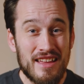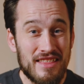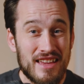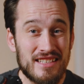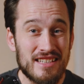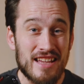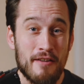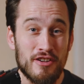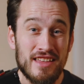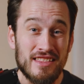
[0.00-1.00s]
This is
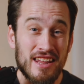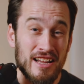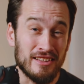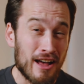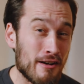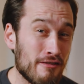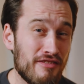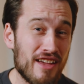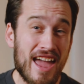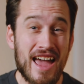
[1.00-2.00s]
everything that I
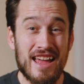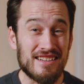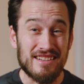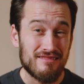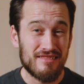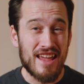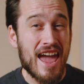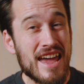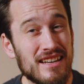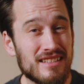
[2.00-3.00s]
love and
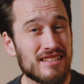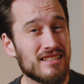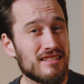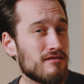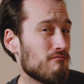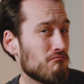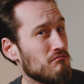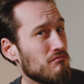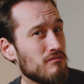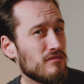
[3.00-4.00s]
hate,
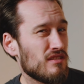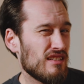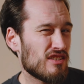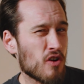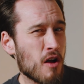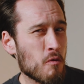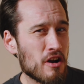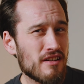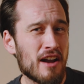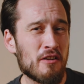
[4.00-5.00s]
strong
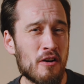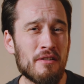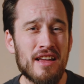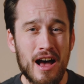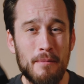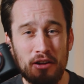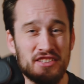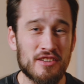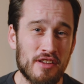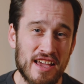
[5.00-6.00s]
word, I don't know, about the
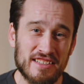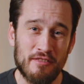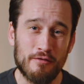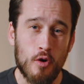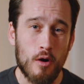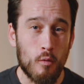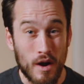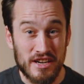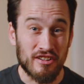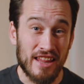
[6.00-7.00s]
Sony A7IV
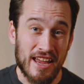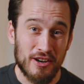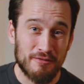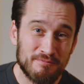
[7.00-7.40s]
1 year later.